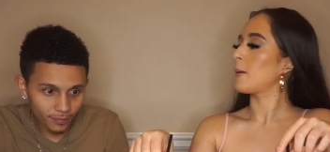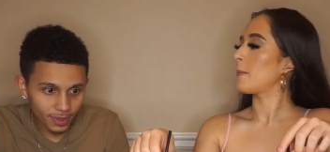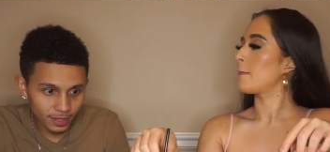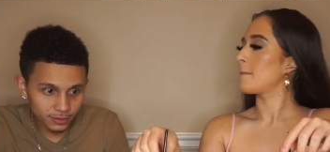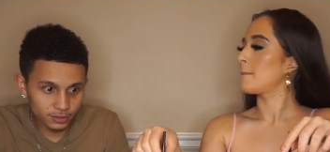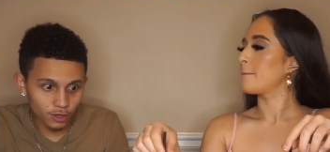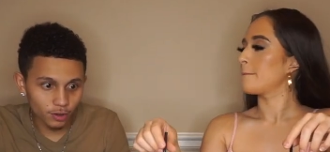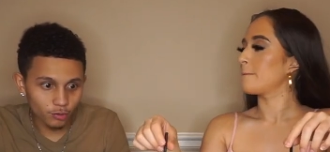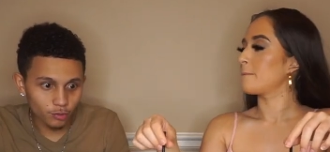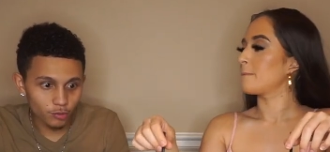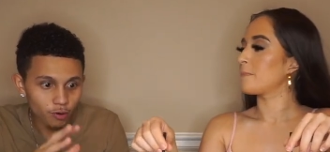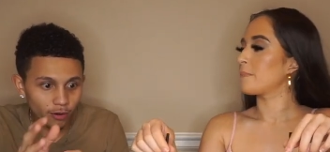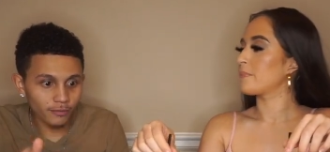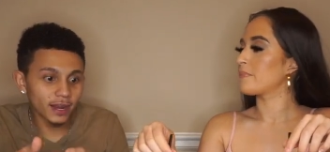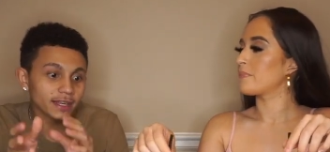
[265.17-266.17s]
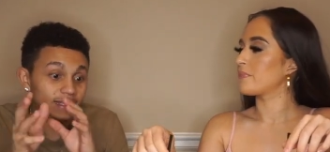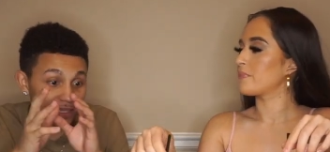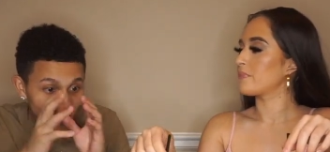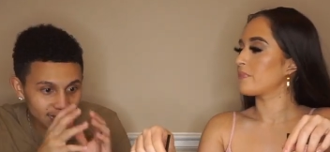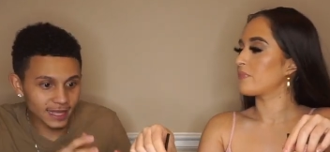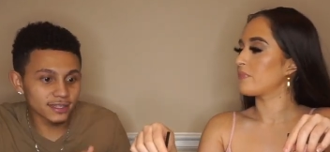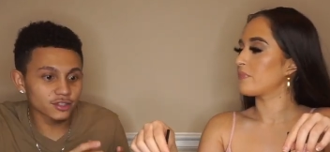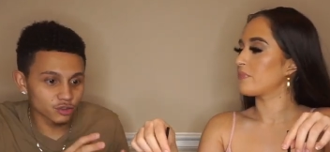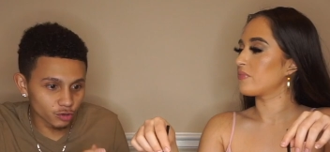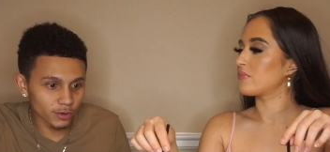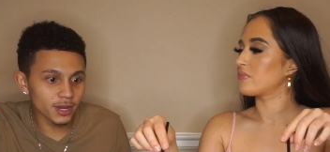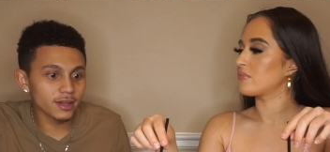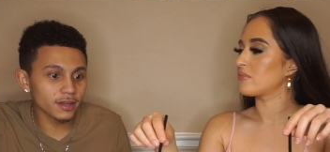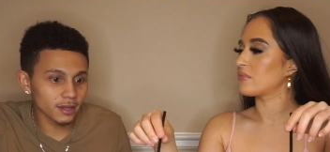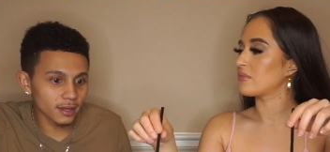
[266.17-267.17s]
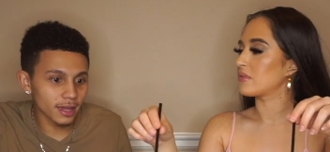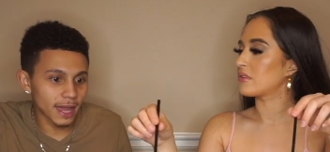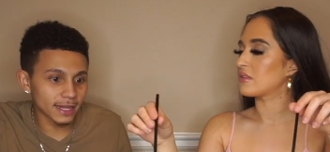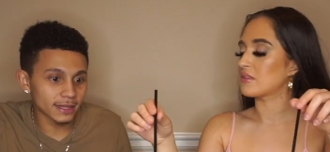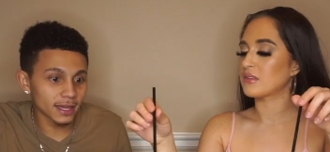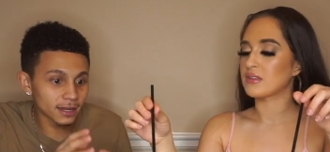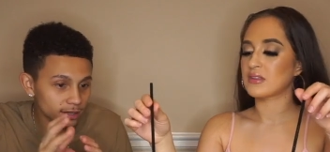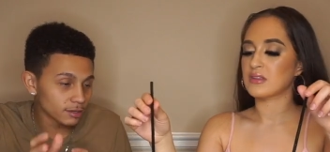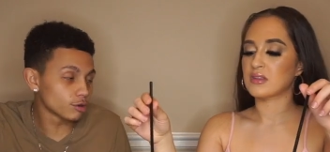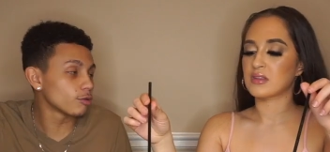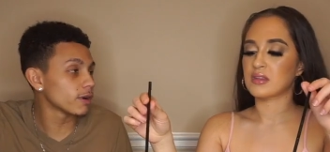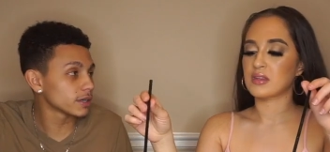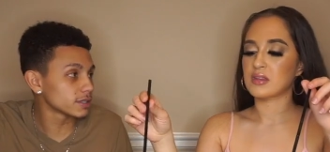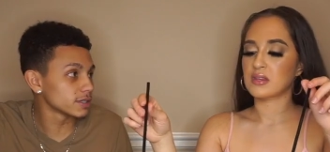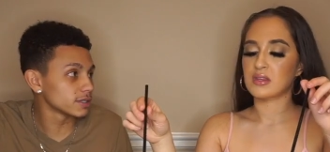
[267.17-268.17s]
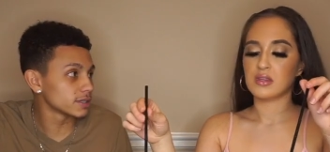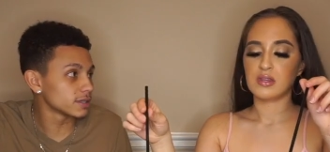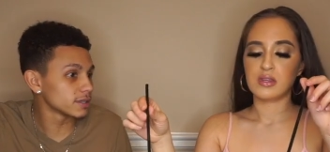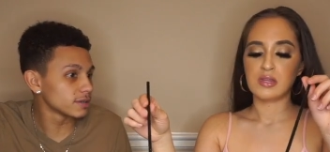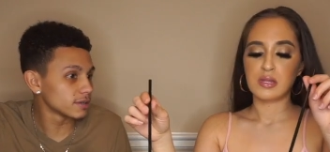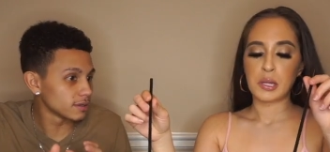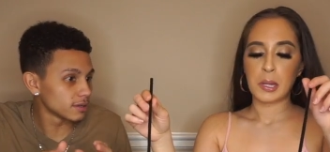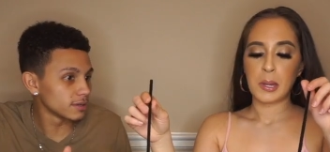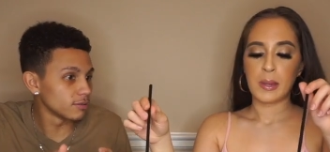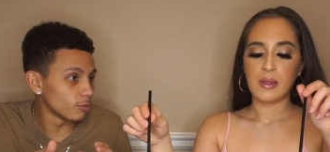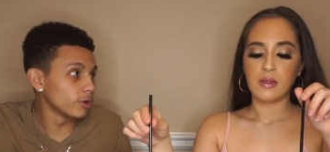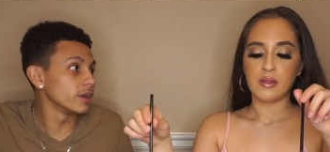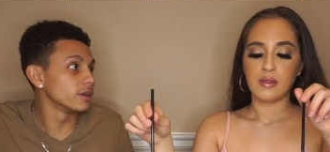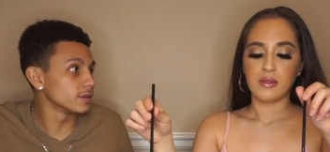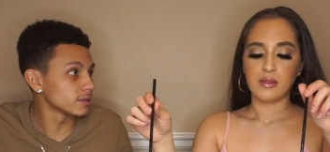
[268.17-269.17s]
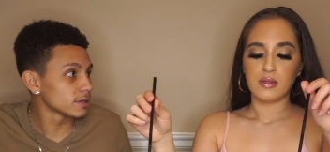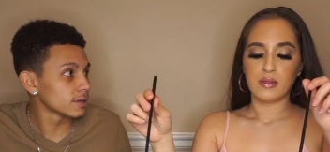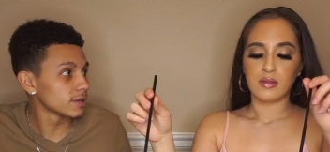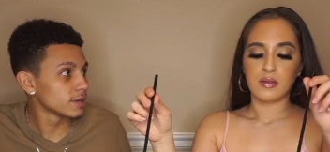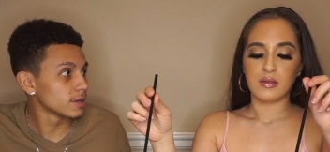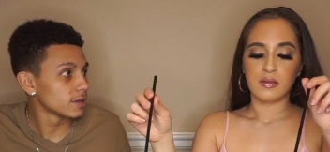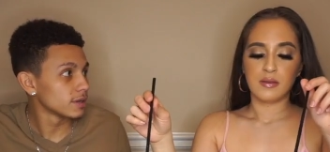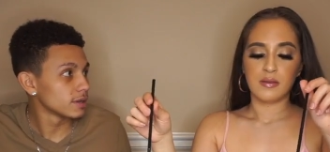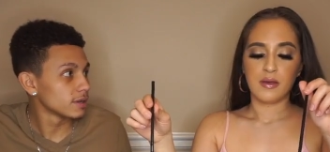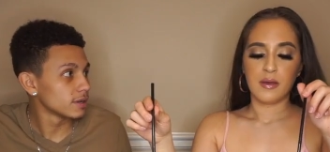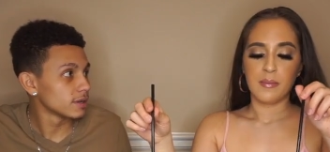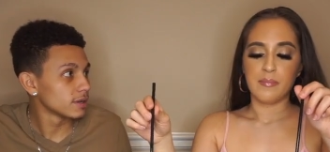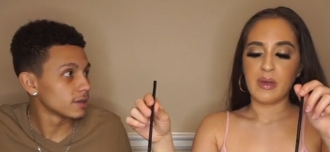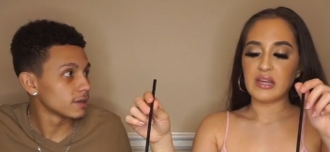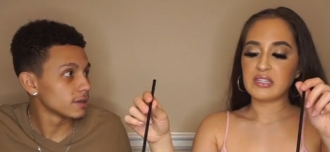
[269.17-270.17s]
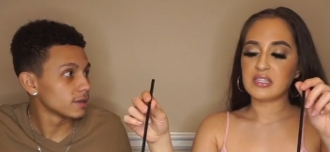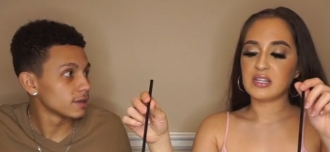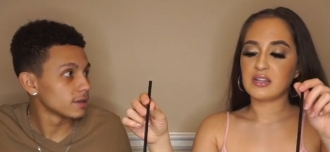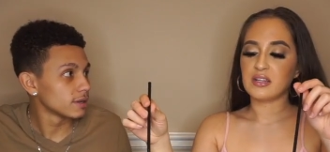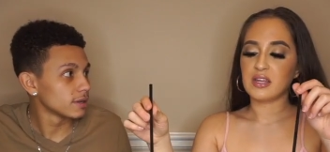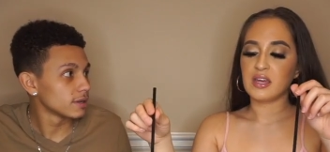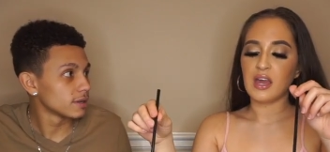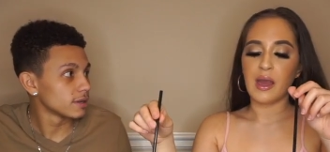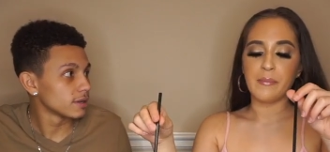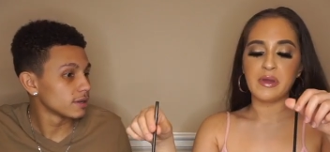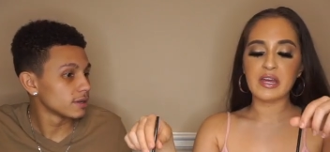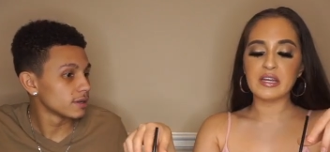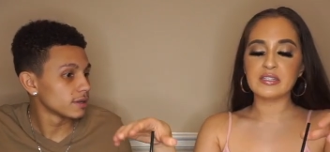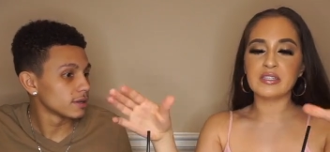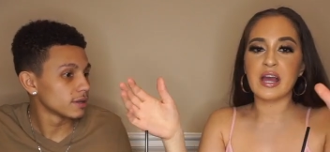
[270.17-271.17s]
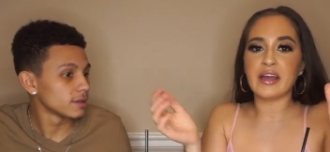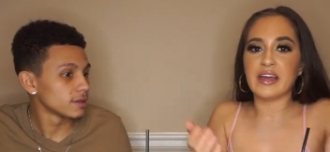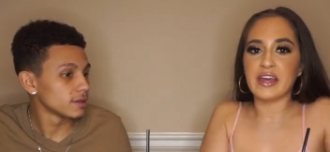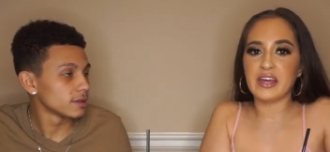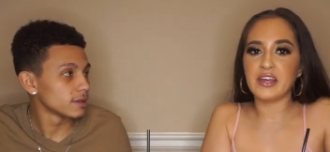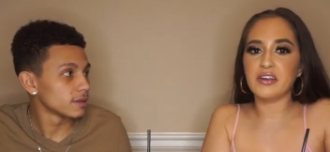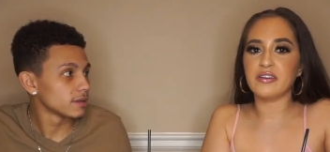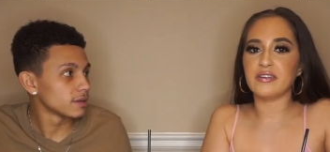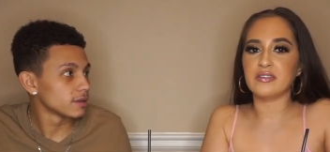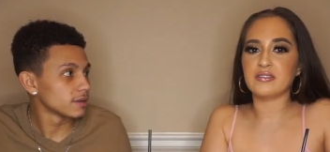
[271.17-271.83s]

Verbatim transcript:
Speaker 1: So whoever has less drink at the end of the questions wins.
Speaker 2: Basically, I mean, he's not here,